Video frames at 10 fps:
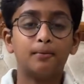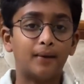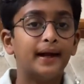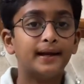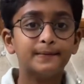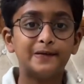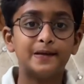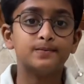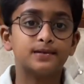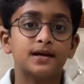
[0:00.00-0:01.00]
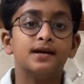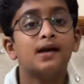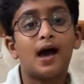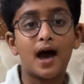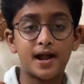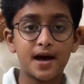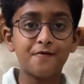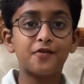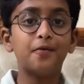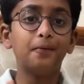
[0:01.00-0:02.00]
My name is Hemsai and I am
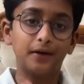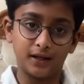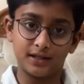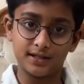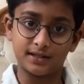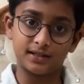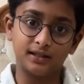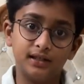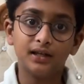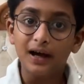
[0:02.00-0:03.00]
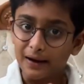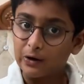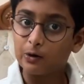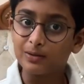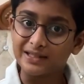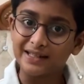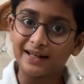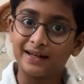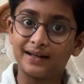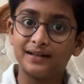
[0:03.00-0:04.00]
from Grade 6C, Global
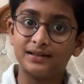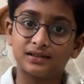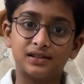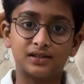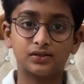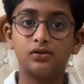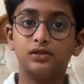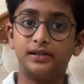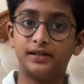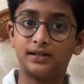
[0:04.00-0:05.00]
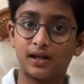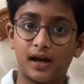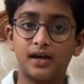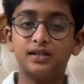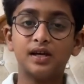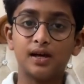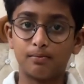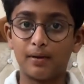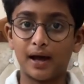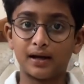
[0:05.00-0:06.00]
City International School, GCIS,
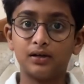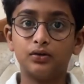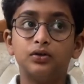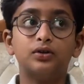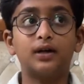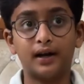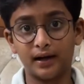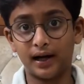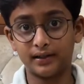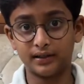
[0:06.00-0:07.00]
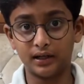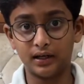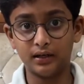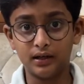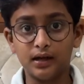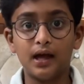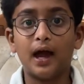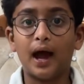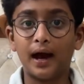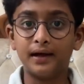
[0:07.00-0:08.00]
Bangalore, Karnataka.
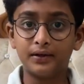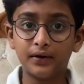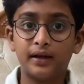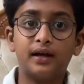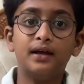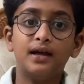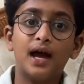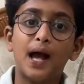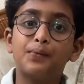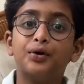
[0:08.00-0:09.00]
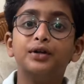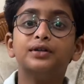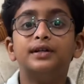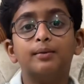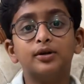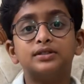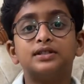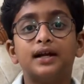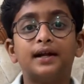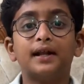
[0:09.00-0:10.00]
And today I am going to
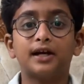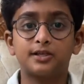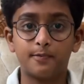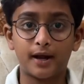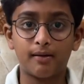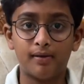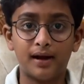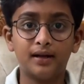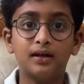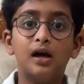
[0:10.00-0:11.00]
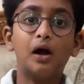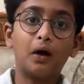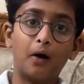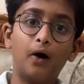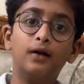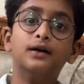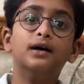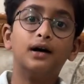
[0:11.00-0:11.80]
demonstrate an experiment called